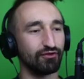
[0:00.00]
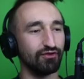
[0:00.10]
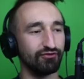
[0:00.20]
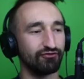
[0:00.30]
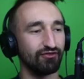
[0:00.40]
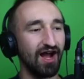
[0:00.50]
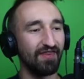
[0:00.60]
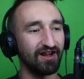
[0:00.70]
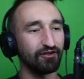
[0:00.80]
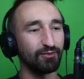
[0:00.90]
a roof.
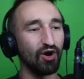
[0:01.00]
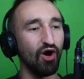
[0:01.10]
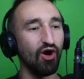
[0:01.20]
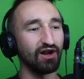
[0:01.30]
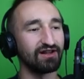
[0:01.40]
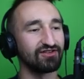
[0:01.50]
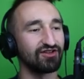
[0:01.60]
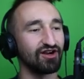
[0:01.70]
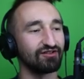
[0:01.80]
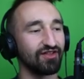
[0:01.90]
I think because we're all getting
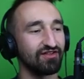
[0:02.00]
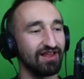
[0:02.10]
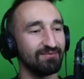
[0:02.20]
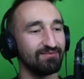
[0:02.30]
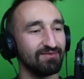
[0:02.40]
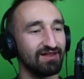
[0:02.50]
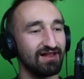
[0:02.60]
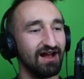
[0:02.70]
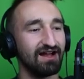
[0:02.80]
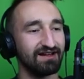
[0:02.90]
stuck around the same
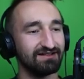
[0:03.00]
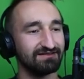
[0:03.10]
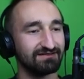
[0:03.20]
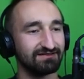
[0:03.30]
height.